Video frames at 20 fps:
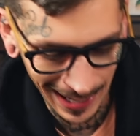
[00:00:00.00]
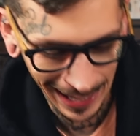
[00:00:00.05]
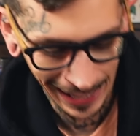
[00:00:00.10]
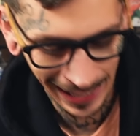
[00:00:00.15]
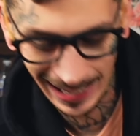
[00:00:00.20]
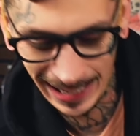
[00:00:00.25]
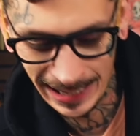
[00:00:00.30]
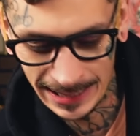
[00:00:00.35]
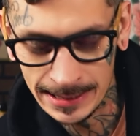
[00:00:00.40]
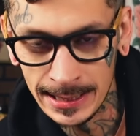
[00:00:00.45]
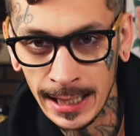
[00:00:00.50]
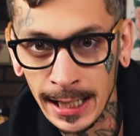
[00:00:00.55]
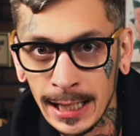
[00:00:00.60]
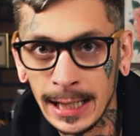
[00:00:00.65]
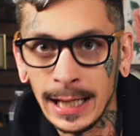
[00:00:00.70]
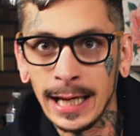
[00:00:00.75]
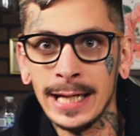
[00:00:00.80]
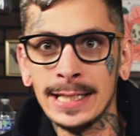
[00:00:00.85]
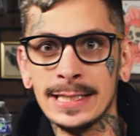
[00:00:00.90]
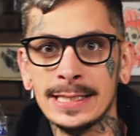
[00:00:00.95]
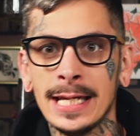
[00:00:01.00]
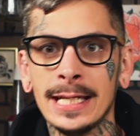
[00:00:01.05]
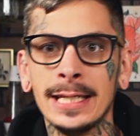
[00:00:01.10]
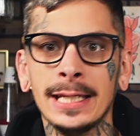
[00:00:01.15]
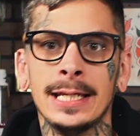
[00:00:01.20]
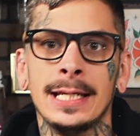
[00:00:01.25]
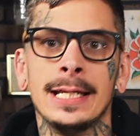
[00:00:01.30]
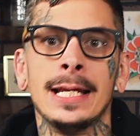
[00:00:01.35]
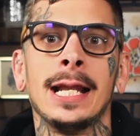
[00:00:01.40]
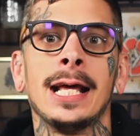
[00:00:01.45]
and it
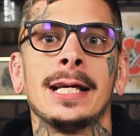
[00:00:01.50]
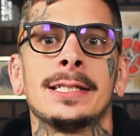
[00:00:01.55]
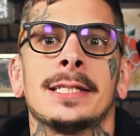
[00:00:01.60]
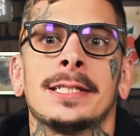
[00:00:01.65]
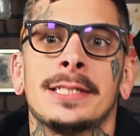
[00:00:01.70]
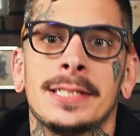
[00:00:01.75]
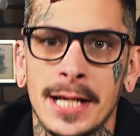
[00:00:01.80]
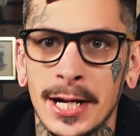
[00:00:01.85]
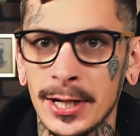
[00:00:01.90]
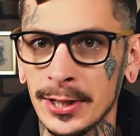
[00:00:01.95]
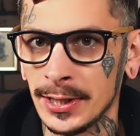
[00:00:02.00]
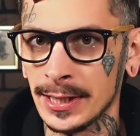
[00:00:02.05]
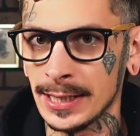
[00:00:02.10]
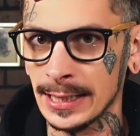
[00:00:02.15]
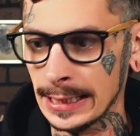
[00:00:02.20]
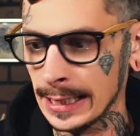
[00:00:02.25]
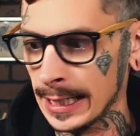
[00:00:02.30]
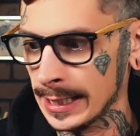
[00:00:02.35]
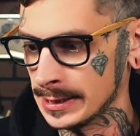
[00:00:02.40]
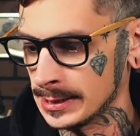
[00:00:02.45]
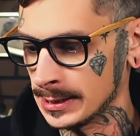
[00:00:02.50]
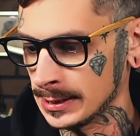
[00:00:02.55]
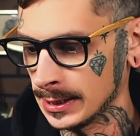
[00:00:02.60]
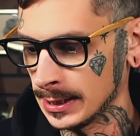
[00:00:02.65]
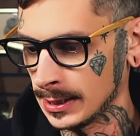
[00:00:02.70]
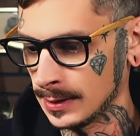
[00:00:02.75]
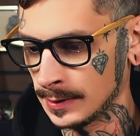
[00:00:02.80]
didn't necessarily get